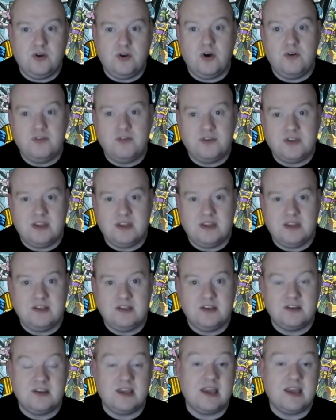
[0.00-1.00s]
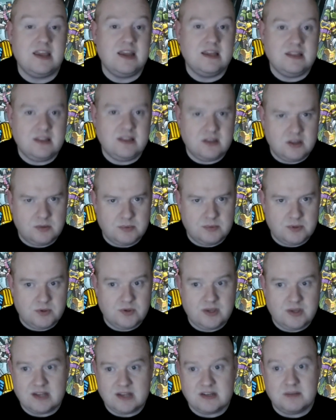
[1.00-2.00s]
Obviously, just like in IDW,
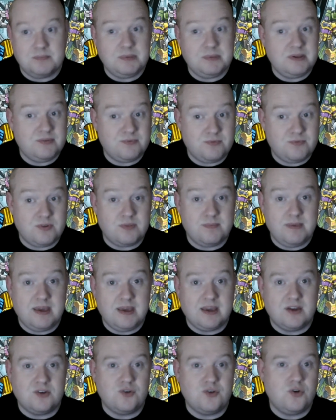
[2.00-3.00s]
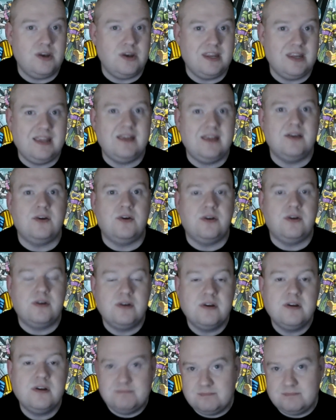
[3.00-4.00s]
he has a beef with Megatron here.
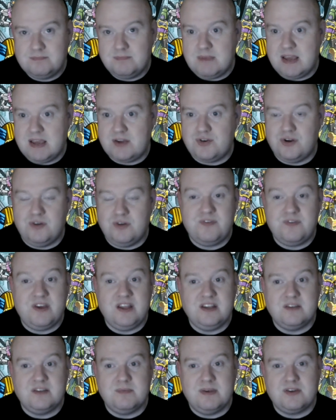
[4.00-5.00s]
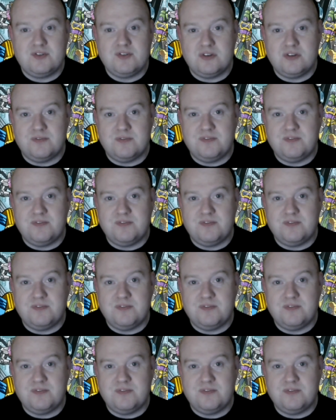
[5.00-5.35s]
Megatron finds Mistress of